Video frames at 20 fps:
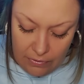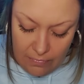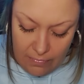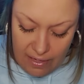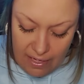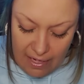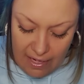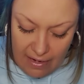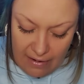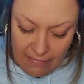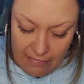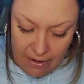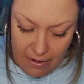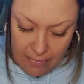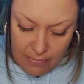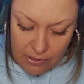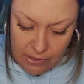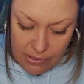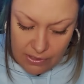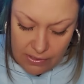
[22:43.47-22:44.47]
you may have
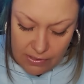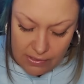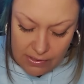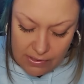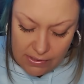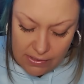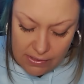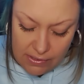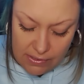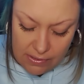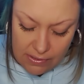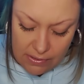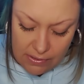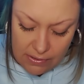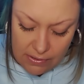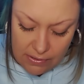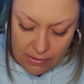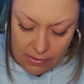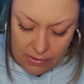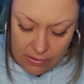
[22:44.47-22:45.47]
options
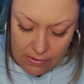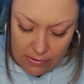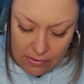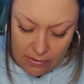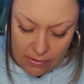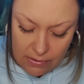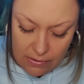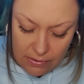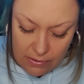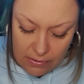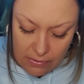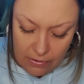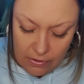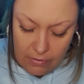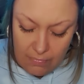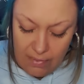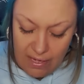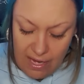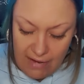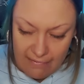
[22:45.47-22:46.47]
or
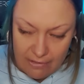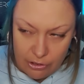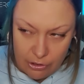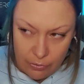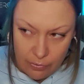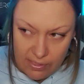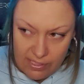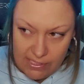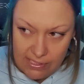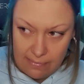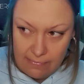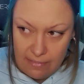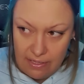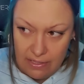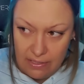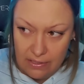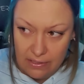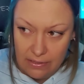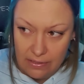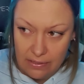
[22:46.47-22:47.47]
you may have a choice to
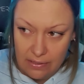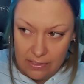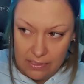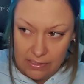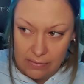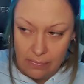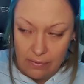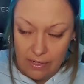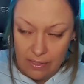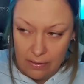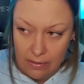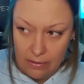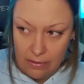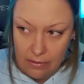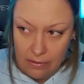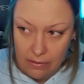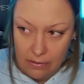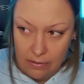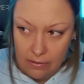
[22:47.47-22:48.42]
make as well.